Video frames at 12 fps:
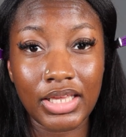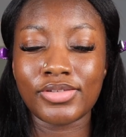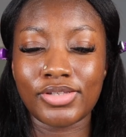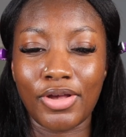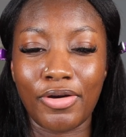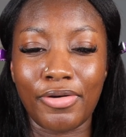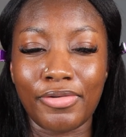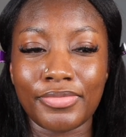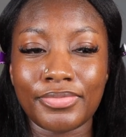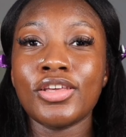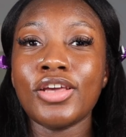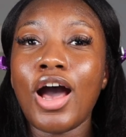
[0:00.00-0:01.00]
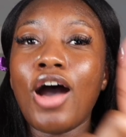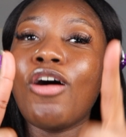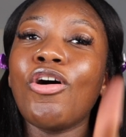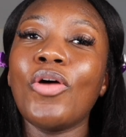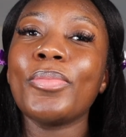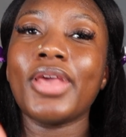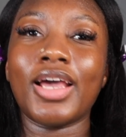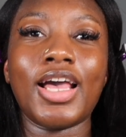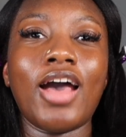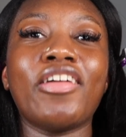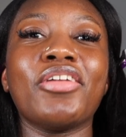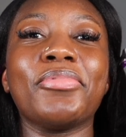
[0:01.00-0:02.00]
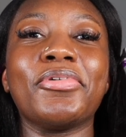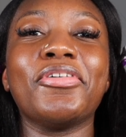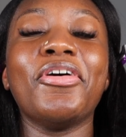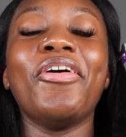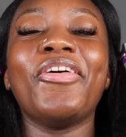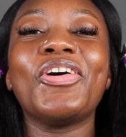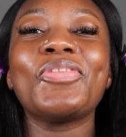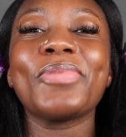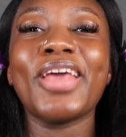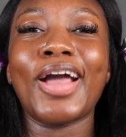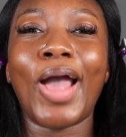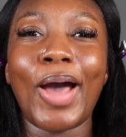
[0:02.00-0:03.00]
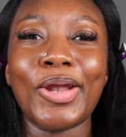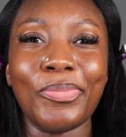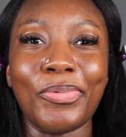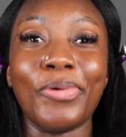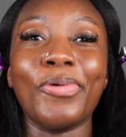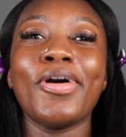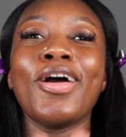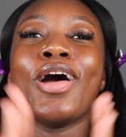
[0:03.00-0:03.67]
So y'all hold me accountable. Hold me accountable.